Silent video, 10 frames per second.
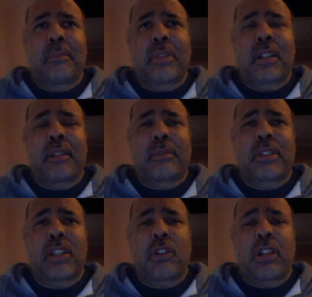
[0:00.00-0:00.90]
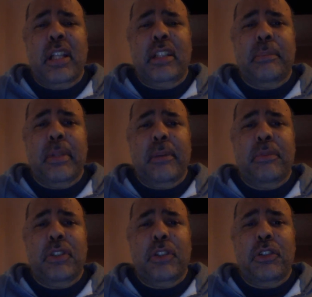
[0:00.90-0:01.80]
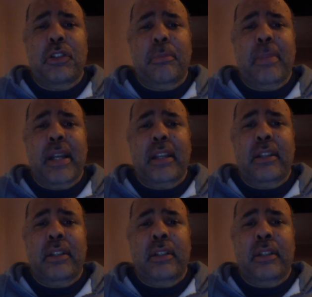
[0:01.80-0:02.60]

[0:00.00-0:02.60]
but I'm so glad to be able to look back